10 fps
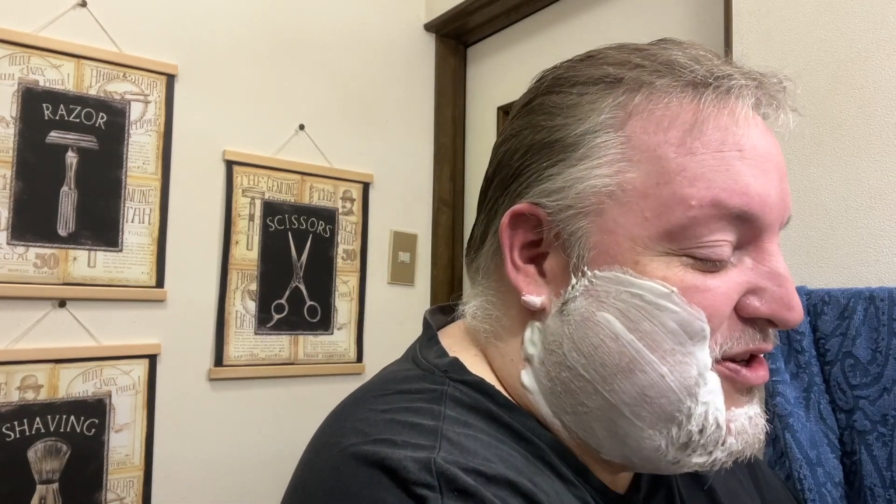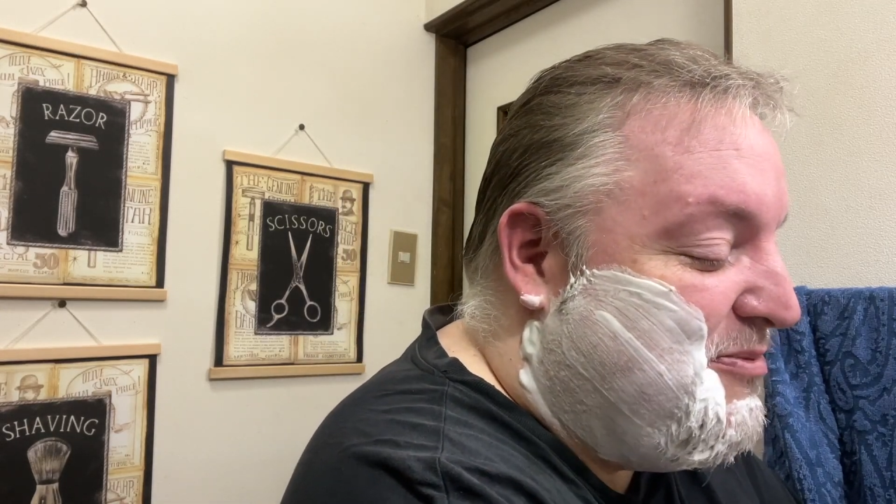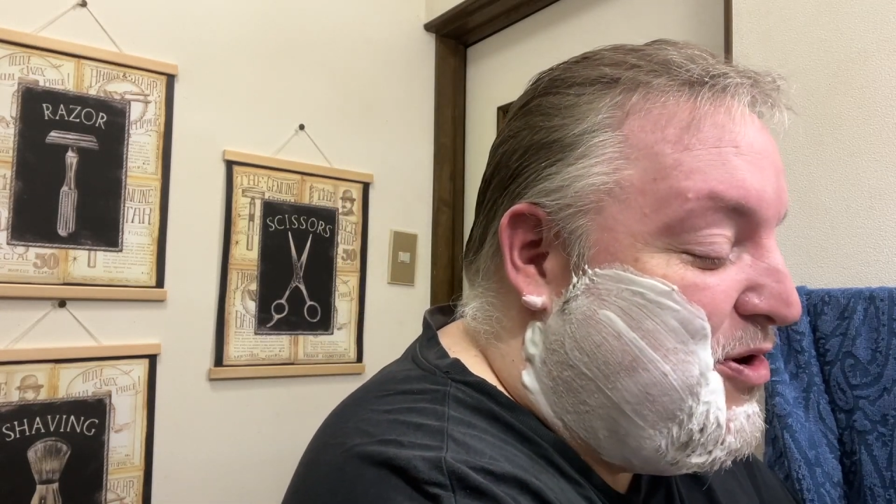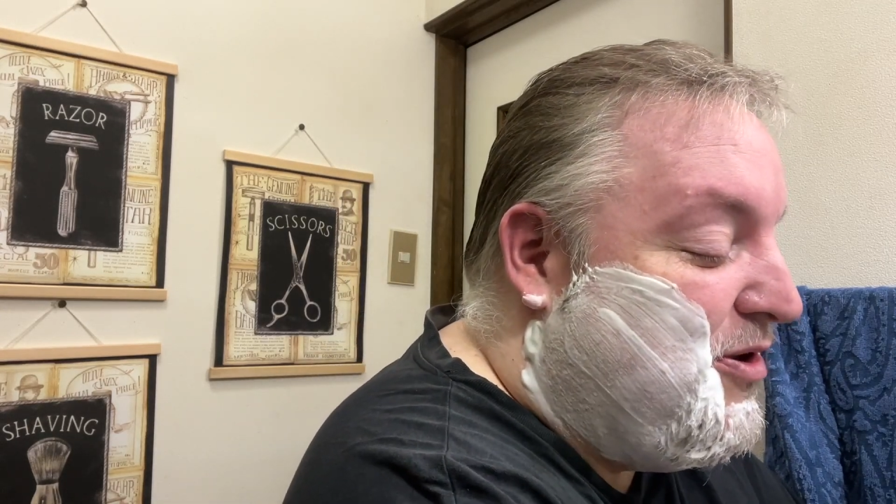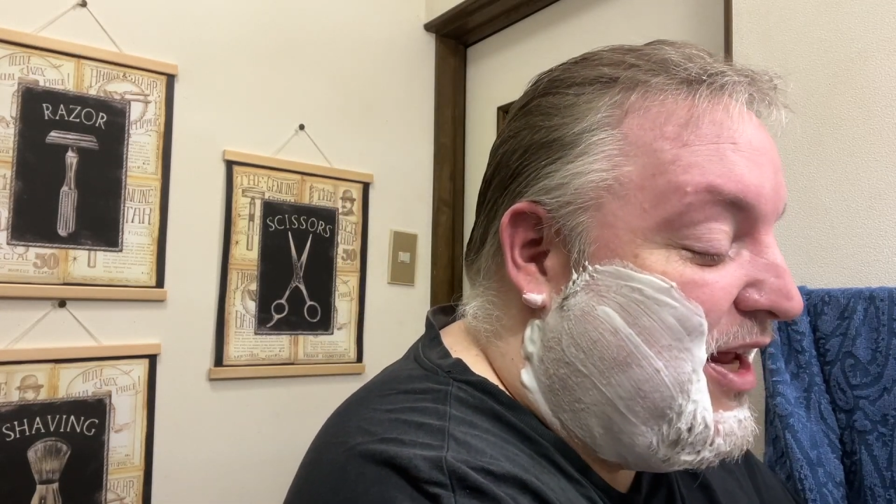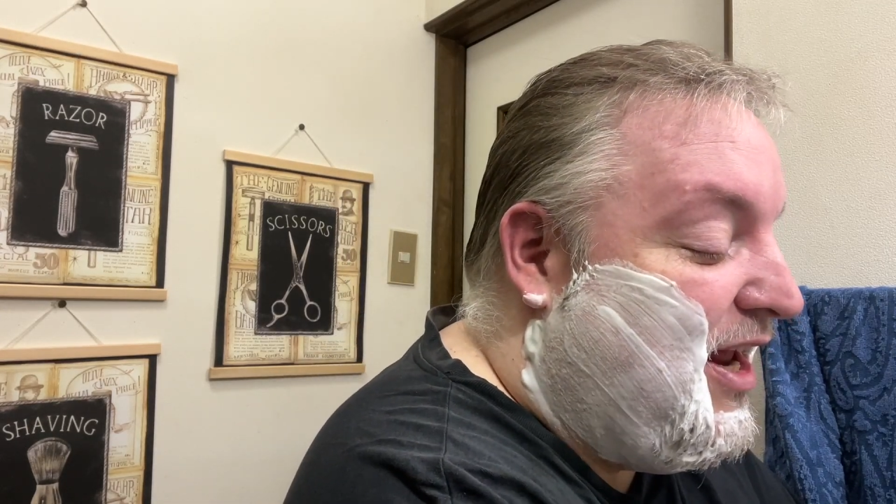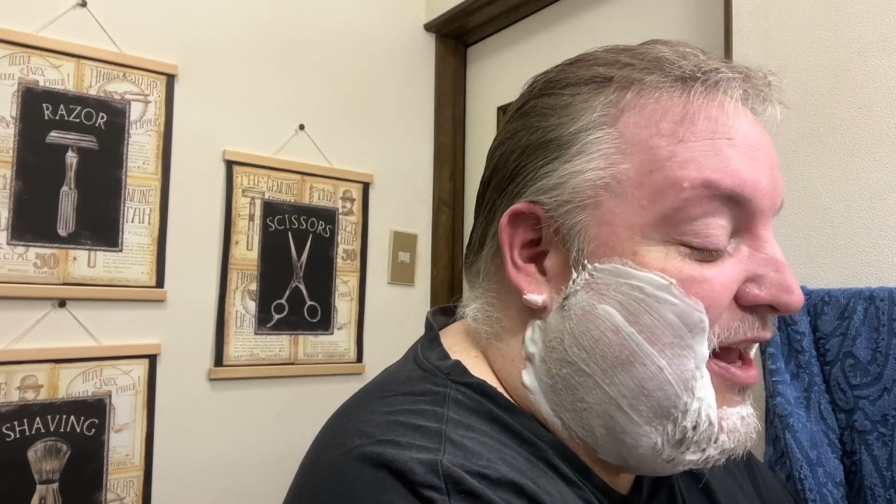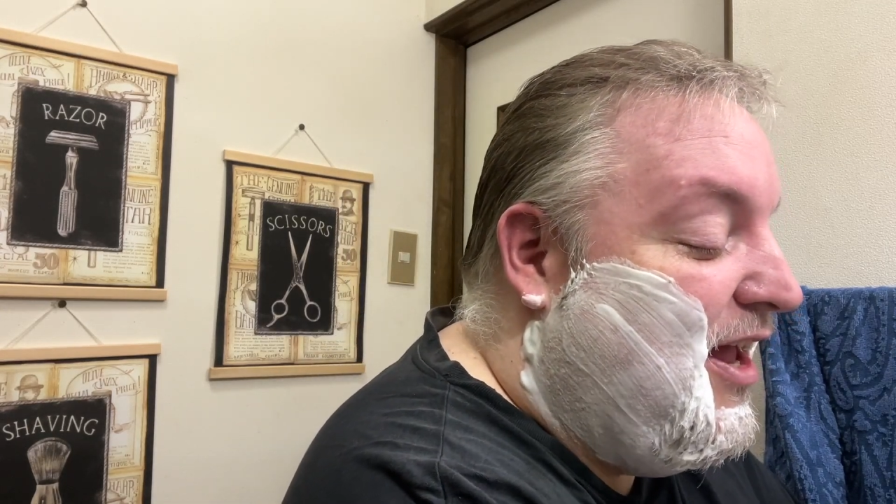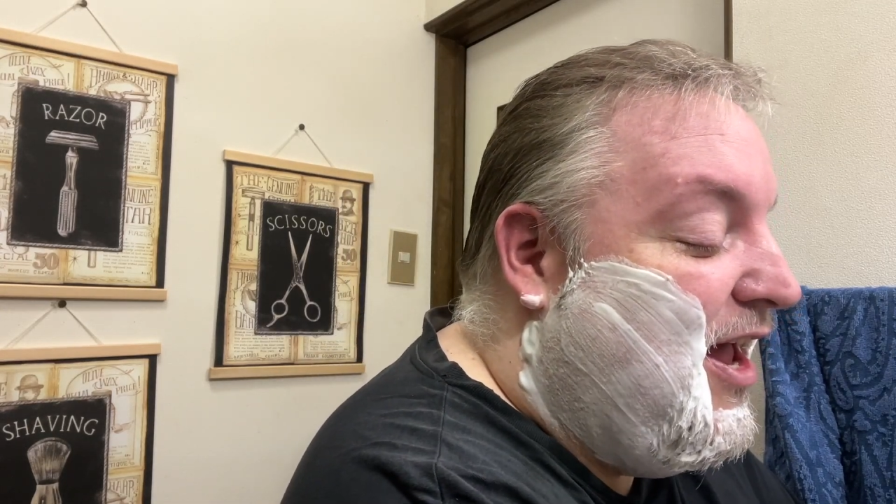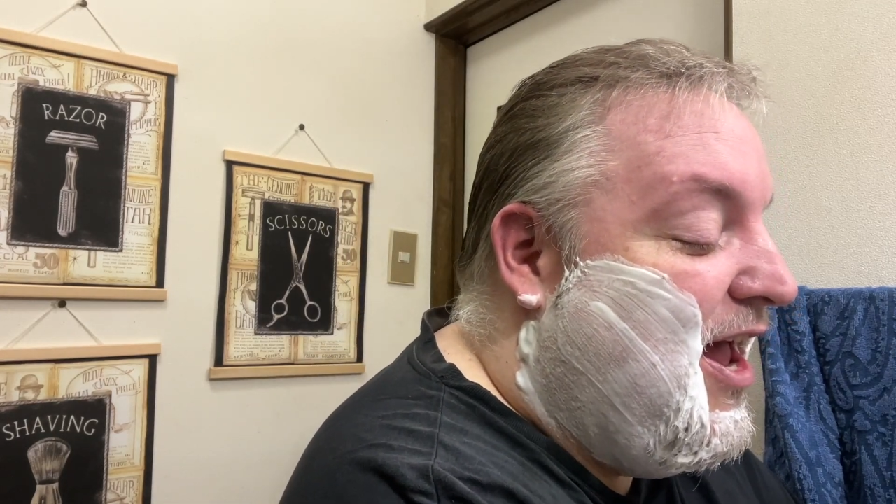smoothly.
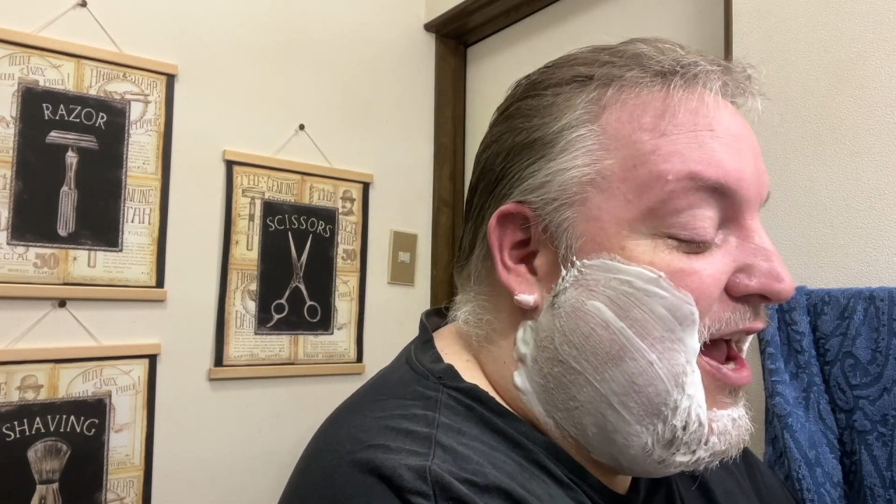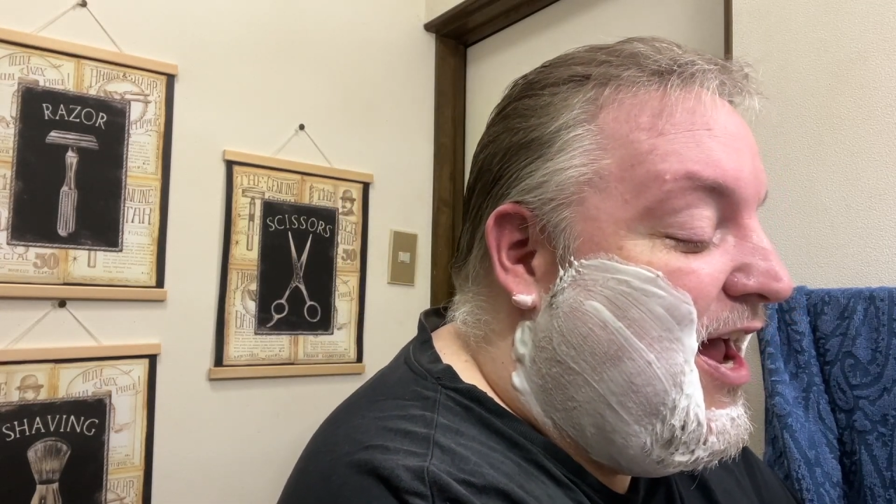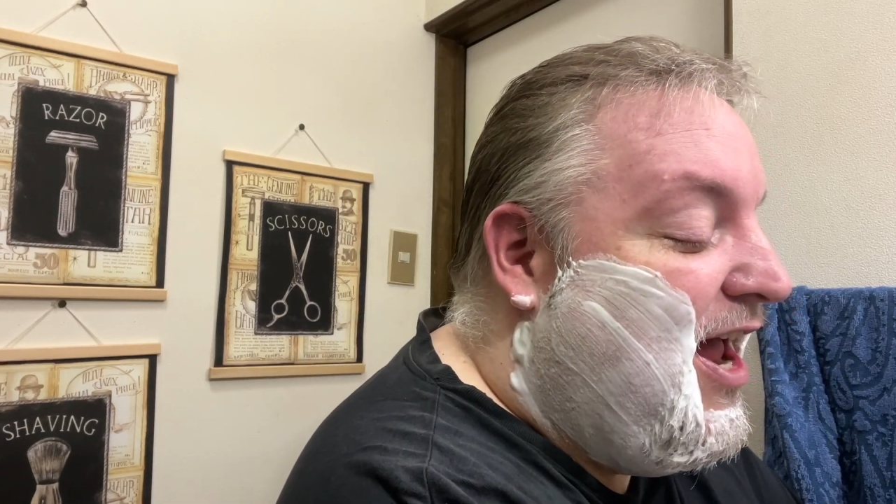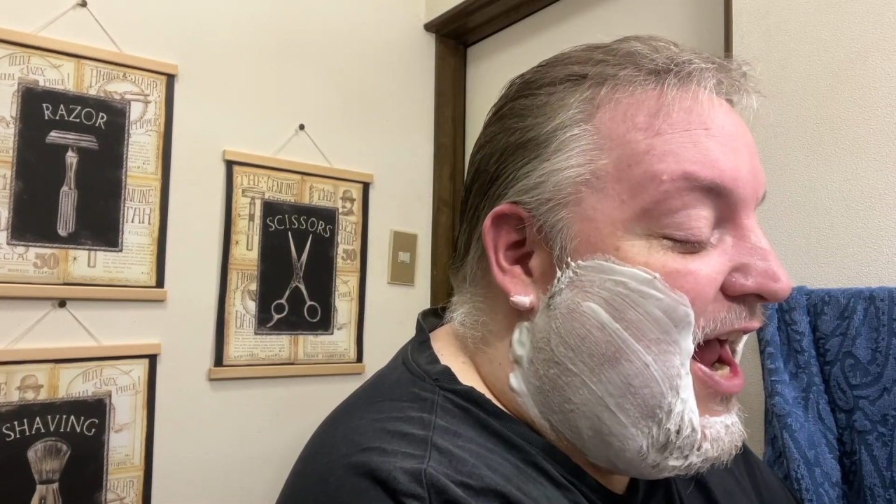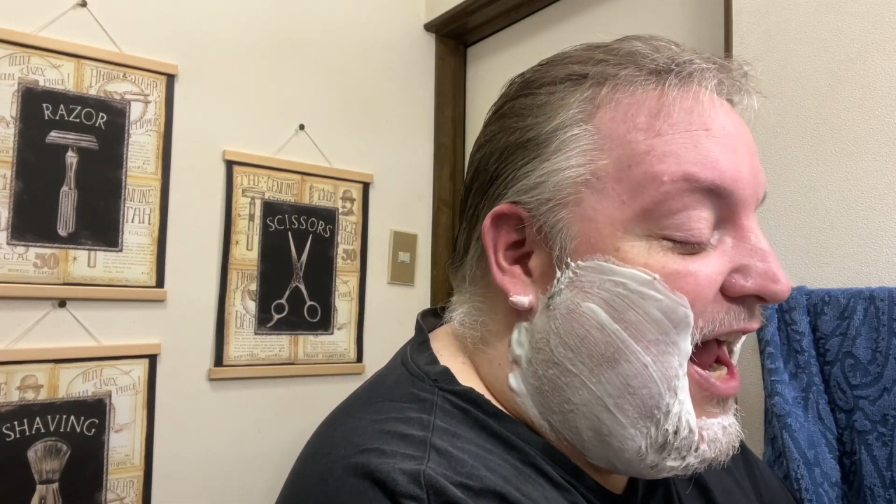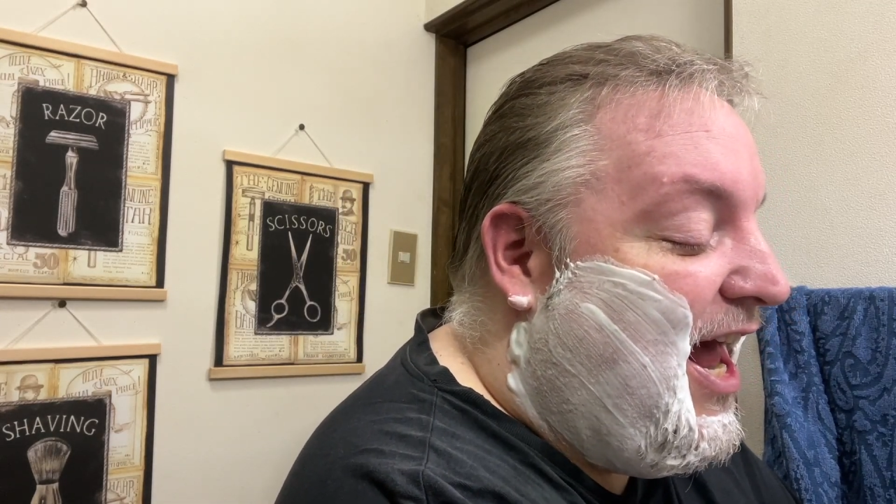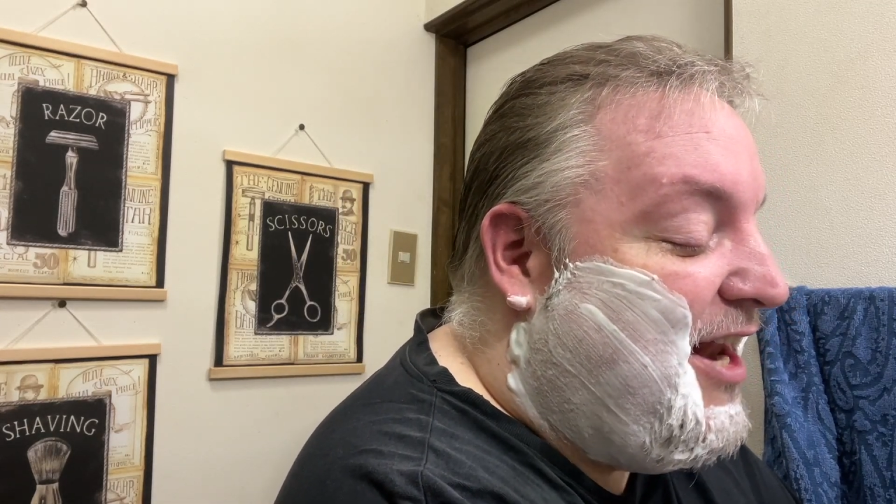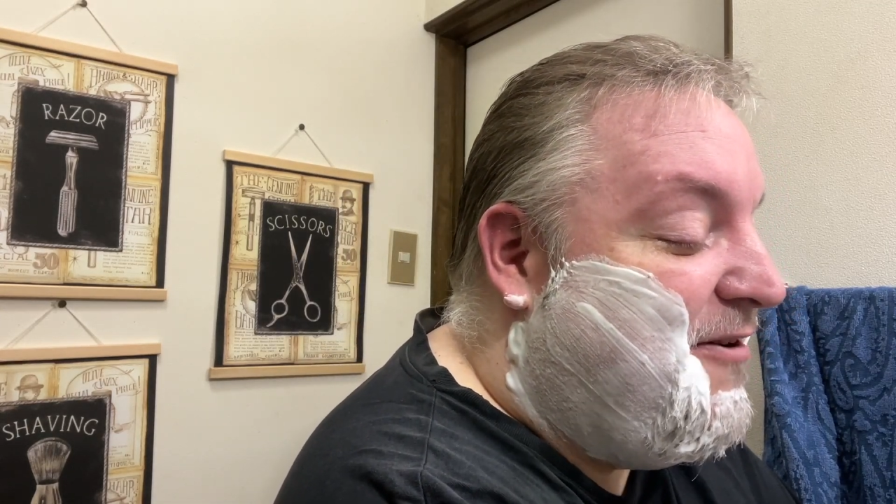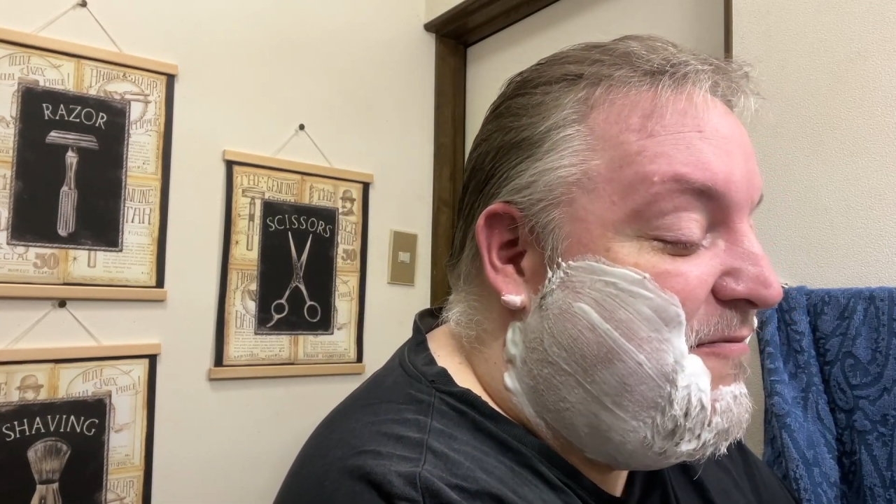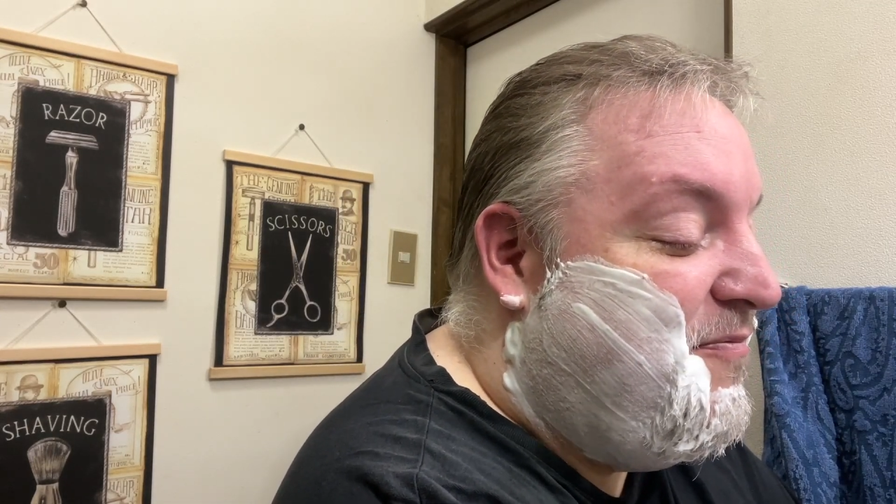And